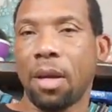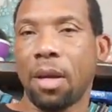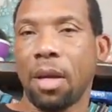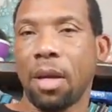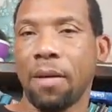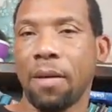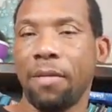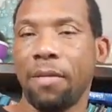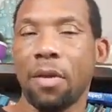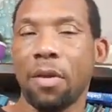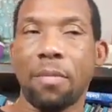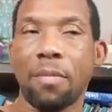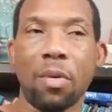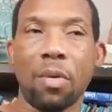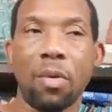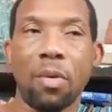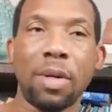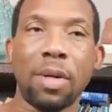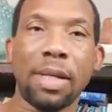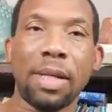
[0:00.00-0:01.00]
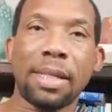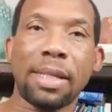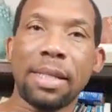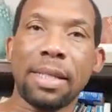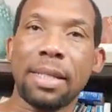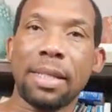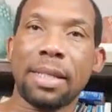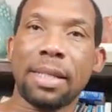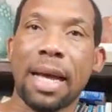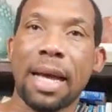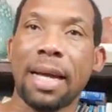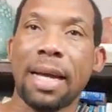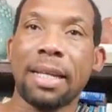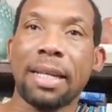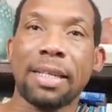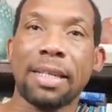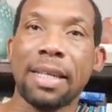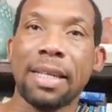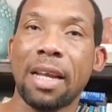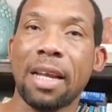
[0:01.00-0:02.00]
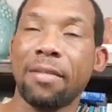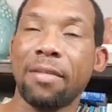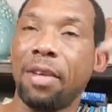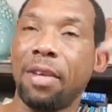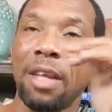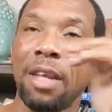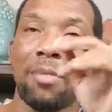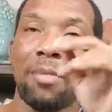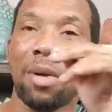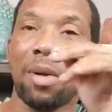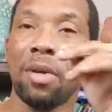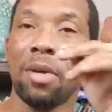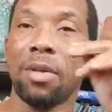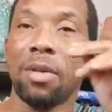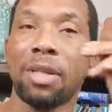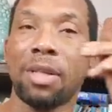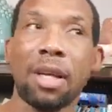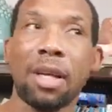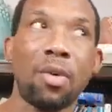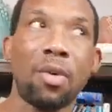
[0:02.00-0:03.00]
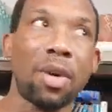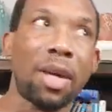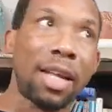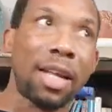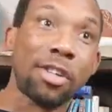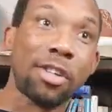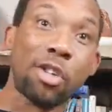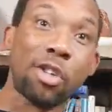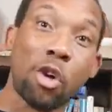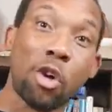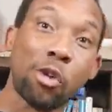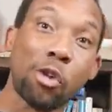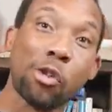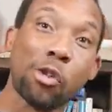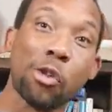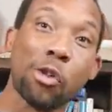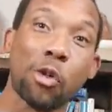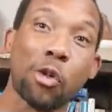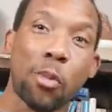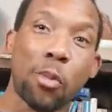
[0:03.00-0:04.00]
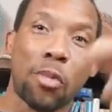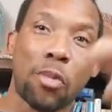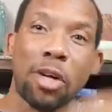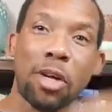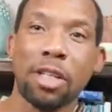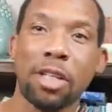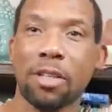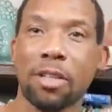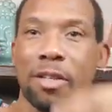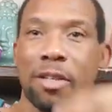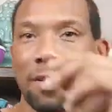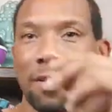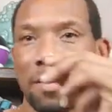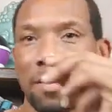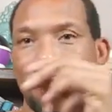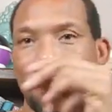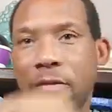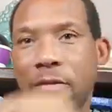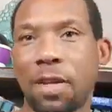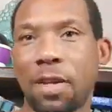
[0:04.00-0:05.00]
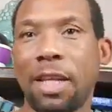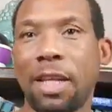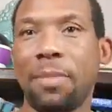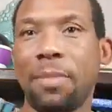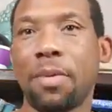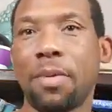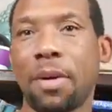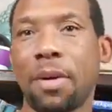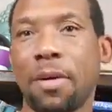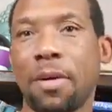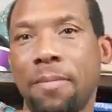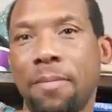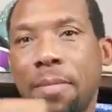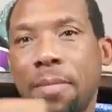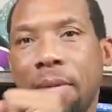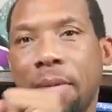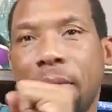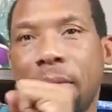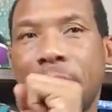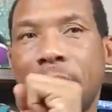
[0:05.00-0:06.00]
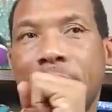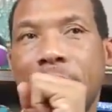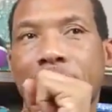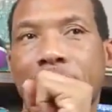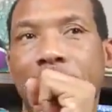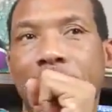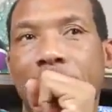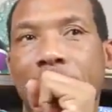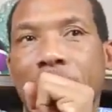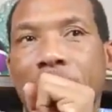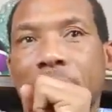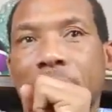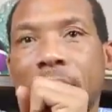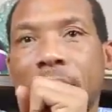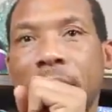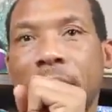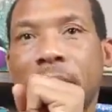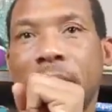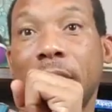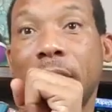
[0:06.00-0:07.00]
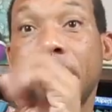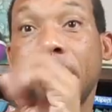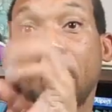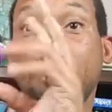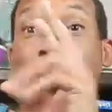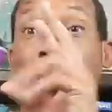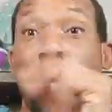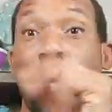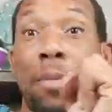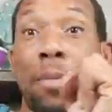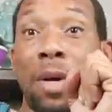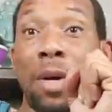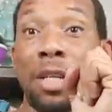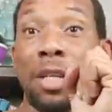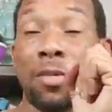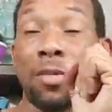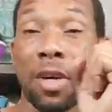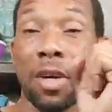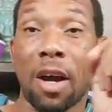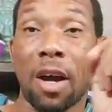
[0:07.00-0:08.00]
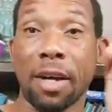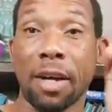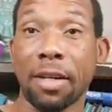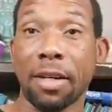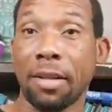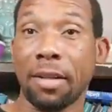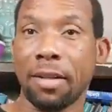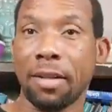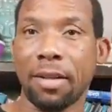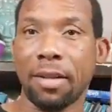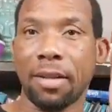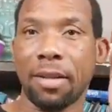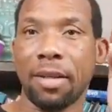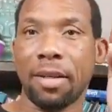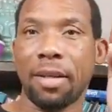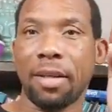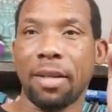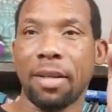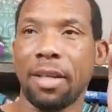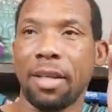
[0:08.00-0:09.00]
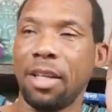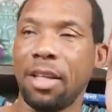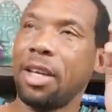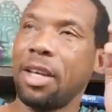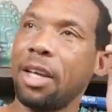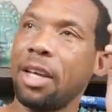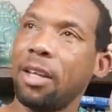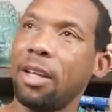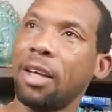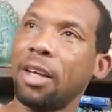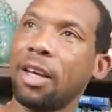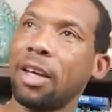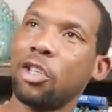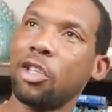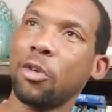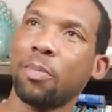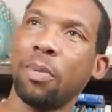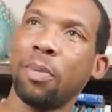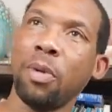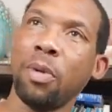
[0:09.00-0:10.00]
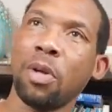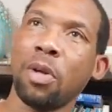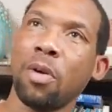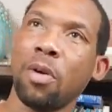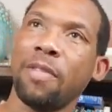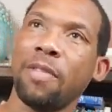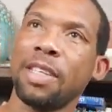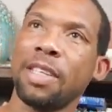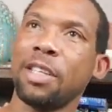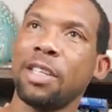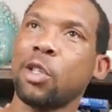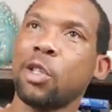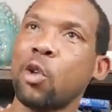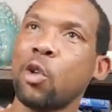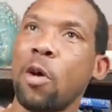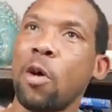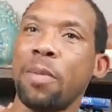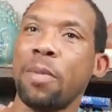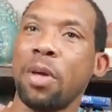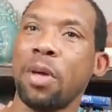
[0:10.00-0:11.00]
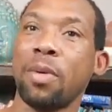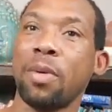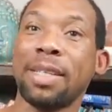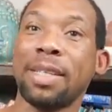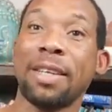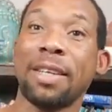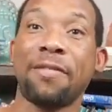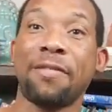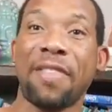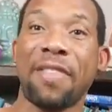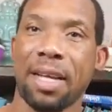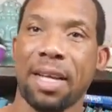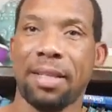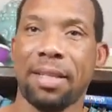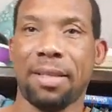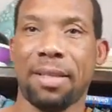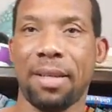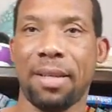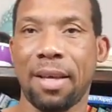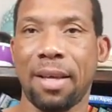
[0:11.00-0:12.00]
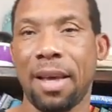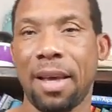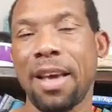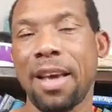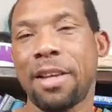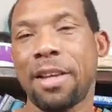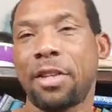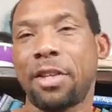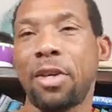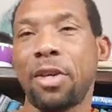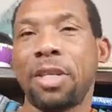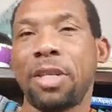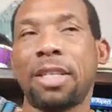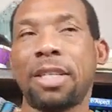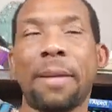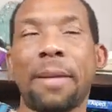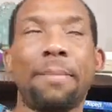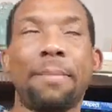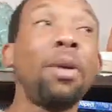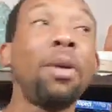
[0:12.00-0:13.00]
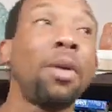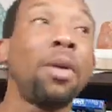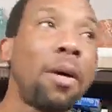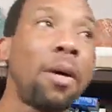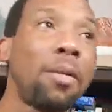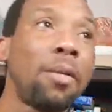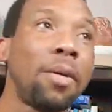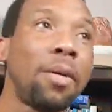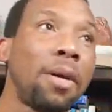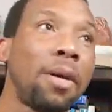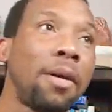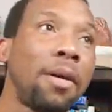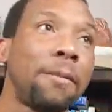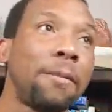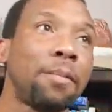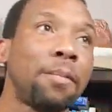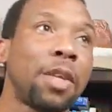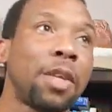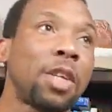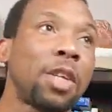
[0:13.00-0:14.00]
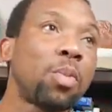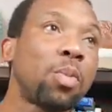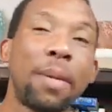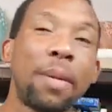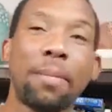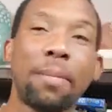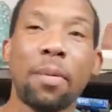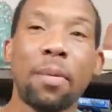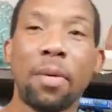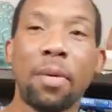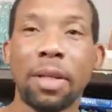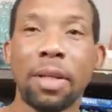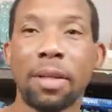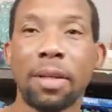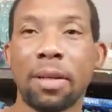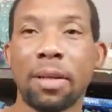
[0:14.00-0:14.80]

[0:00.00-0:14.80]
If your moon is inside the sign of Libra, you'd say, okay, that's also 2 points for Libra. So that's 4 points for cardinal. You take a look at your Pluto, if it's in Scorpio, it's in fixed. So you'd say Pluto is 1 point